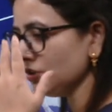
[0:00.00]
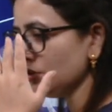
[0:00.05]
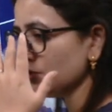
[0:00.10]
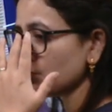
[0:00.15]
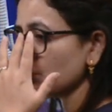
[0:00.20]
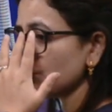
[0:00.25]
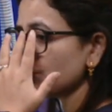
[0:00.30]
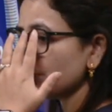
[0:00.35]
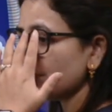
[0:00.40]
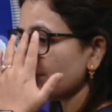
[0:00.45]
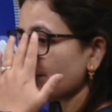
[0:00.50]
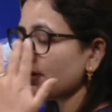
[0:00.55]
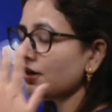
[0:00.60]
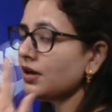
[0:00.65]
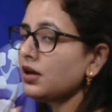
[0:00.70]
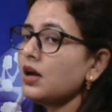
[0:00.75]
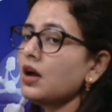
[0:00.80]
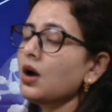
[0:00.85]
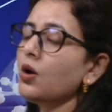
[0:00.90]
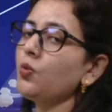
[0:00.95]
So children,
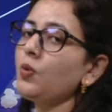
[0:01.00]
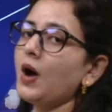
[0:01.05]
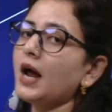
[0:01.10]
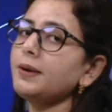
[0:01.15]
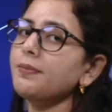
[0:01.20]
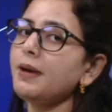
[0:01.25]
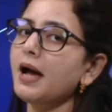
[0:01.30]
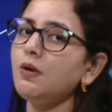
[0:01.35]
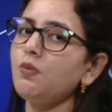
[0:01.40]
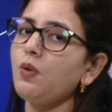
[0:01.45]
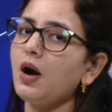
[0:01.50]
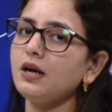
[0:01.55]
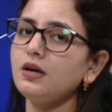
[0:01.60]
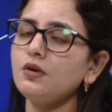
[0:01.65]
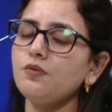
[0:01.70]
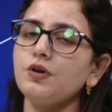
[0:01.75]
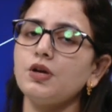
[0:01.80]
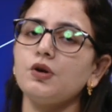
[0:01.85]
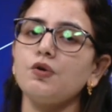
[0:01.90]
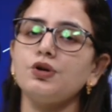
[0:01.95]
one by
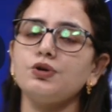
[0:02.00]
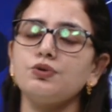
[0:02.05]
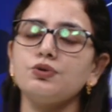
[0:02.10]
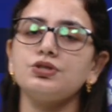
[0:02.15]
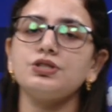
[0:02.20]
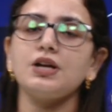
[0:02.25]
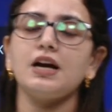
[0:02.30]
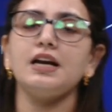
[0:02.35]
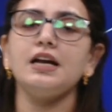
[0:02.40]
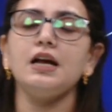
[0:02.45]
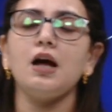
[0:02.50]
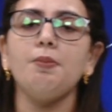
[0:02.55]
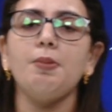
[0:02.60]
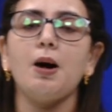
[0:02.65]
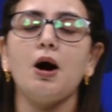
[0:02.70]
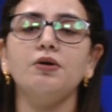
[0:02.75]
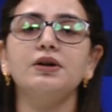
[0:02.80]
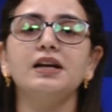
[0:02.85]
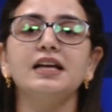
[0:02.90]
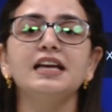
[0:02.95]
one we're going to study
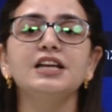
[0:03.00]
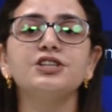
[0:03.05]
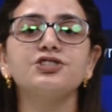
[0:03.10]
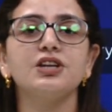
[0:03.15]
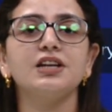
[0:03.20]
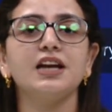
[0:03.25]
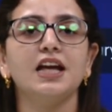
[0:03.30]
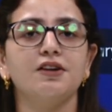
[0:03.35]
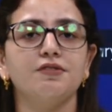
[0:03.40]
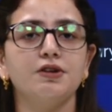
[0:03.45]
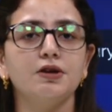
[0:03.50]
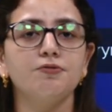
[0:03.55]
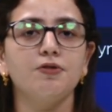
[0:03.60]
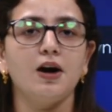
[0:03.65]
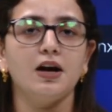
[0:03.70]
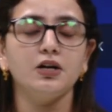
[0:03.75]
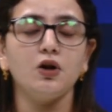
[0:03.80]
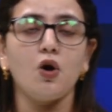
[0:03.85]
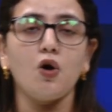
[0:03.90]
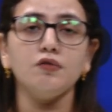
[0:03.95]
about each and every
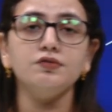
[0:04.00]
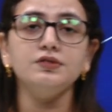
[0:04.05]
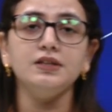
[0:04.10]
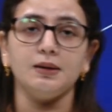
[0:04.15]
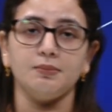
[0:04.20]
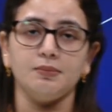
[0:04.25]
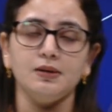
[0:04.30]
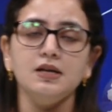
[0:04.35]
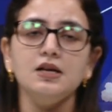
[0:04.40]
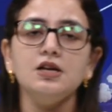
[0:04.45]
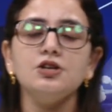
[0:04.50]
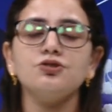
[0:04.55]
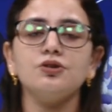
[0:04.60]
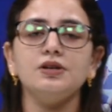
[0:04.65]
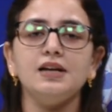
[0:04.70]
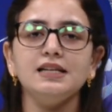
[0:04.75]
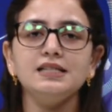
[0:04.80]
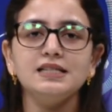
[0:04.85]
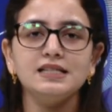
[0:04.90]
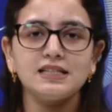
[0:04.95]
one of them. So
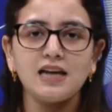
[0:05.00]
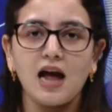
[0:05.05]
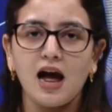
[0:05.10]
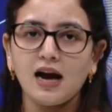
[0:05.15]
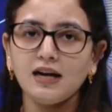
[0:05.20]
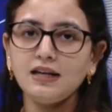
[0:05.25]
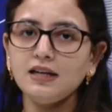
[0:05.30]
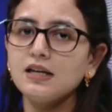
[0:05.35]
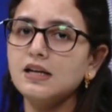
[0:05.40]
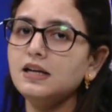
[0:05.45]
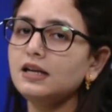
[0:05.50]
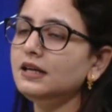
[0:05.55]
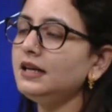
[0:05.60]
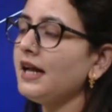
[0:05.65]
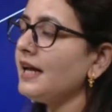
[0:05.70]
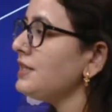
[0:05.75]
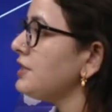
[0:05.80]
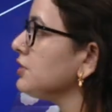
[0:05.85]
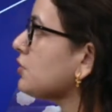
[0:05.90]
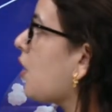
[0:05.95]
let's start.
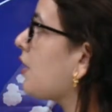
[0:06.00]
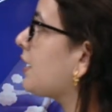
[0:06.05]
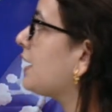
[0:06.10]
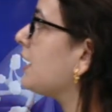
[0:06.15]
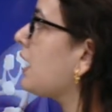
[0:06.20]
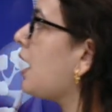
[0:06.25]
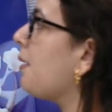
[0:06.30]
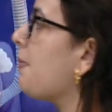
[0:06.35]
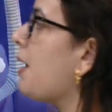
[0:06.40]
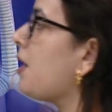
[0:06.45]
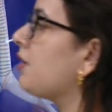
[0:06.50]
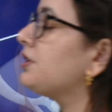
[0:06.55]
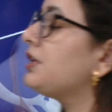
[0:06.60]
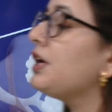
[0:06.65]
Let's talking about